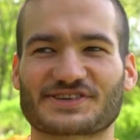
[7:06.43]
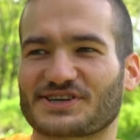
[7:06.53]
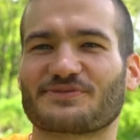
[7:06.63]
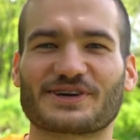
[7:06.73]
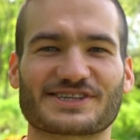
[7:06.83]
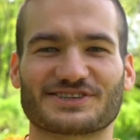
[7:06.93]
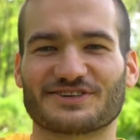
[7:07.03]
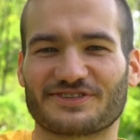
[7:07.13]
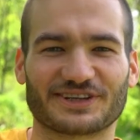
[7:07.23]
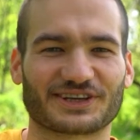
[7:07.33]
some reason
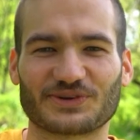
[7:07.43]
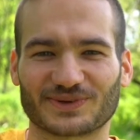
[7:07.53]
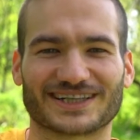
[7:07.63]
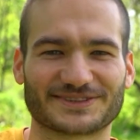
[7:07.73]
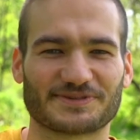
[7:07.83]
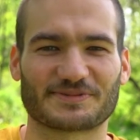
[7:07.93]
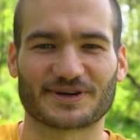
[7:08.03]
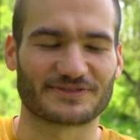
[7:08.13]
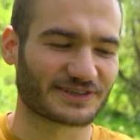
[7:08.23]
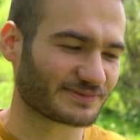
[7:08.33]
you feel like you want it to be
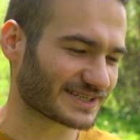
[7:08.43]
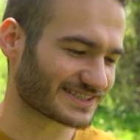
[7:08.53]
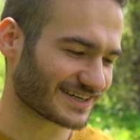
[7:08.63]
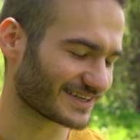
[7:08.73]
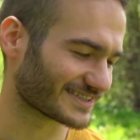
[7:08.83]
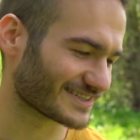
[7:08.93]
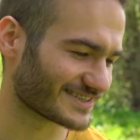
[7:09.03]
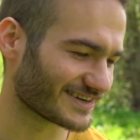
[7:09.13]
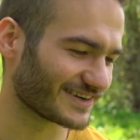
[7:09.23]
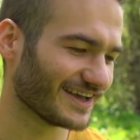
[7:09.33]
perfect, but it's not
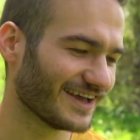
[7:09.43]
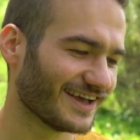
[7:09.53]
necessary.